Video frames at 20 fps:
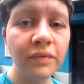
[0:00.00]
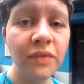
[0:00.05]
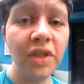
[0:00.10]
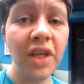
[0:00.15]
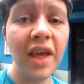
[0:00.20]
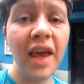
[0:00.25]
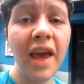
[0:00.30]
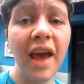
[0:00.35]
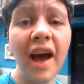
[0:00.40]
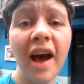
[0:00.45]

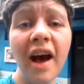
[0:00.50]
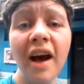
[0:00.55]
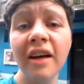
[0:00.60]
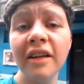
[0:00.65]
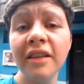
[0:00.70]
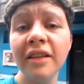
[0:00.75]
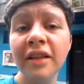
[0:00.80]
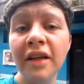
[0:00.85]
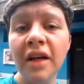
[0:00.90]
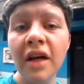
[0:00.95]
Yeah.
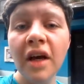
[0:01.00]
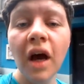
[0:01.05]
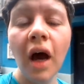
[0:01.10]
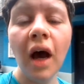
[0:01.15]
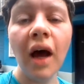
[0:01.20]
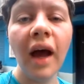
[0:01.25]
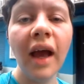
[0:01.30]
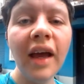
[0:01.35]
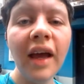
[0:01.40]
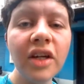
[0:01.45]

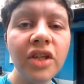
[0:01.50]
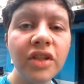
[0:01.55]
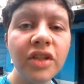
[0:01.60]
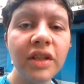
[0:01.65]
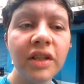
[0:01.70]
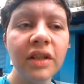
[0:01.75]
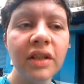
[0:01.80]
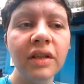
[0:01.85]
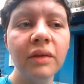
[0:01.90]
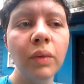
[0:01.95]

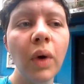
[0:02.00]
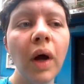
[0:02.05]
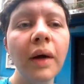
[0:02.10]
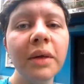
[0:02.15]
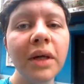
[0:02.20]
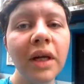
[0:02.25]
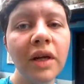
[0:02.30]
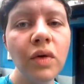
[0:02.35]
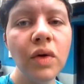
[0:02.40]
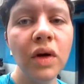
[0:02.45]

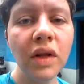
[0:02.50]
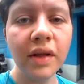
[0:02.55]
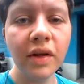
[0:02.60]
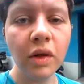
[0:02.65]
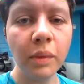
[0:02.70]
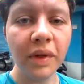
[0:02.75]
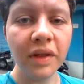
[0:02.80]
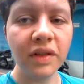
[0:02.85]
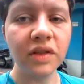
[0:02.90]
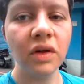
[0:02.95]
I know a little bit,